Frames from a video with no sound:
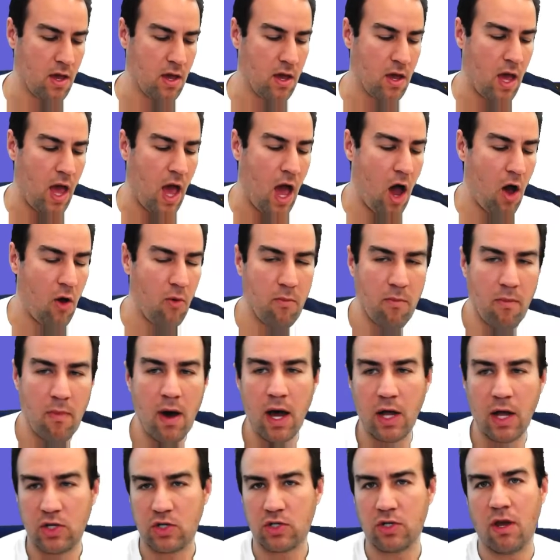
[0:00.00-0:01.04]
how
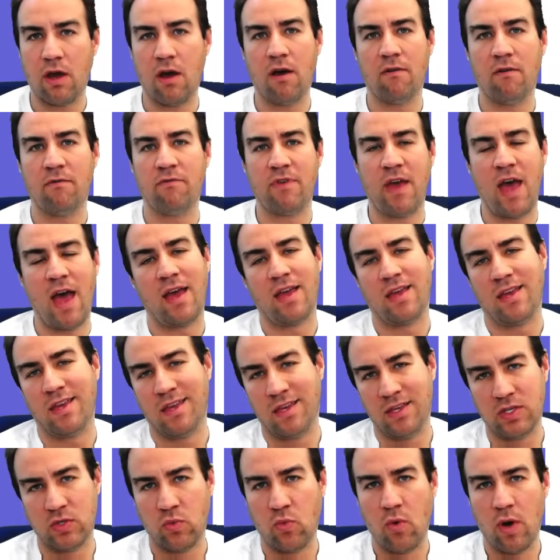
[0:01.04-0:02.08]
much of that
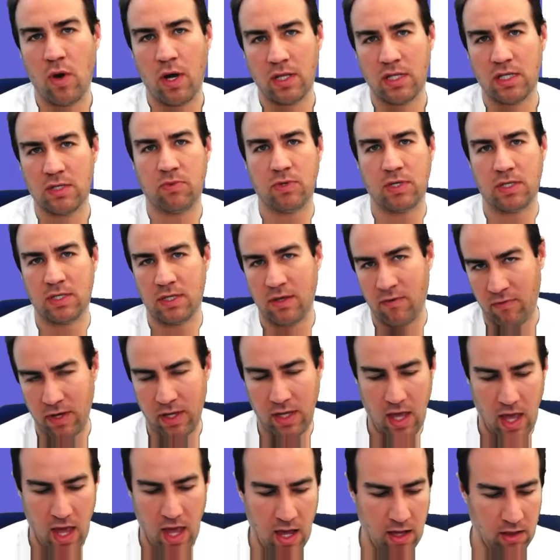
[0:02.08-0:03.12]
is one
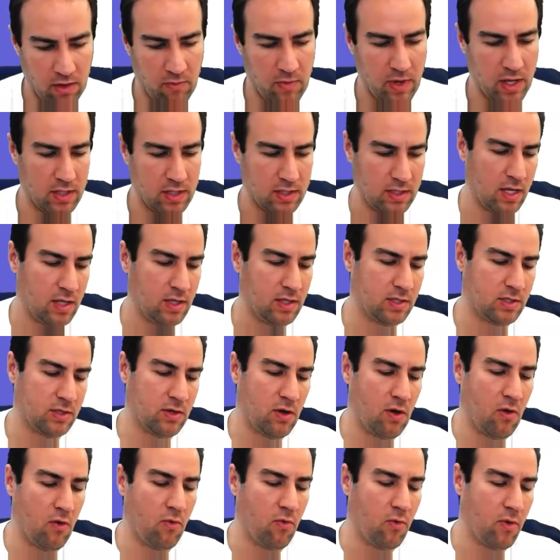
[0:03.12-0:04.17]
specific element. And
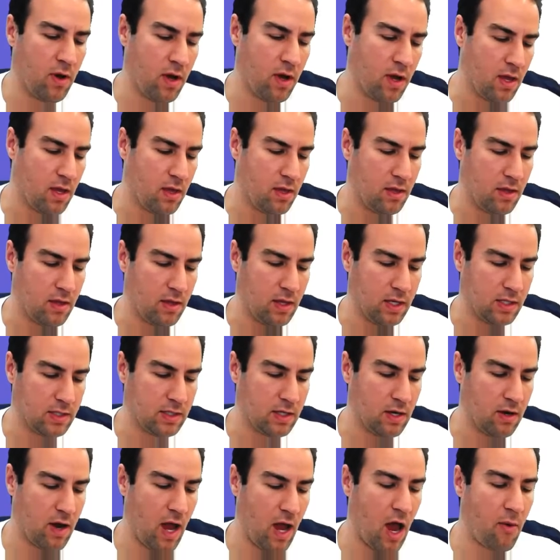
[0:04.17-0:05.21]
so it's
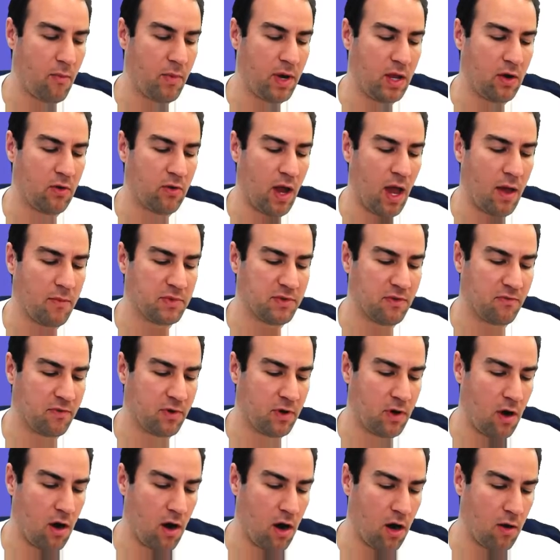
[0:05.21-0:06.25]
here, how many grams of
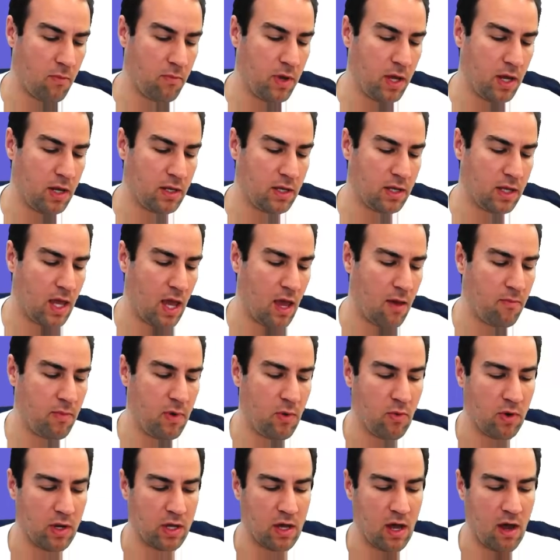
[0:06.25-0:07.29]
carbon can be
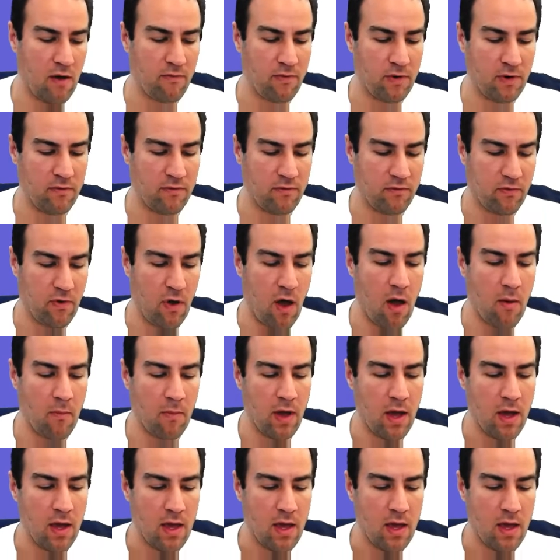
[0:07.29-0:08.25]
recovered from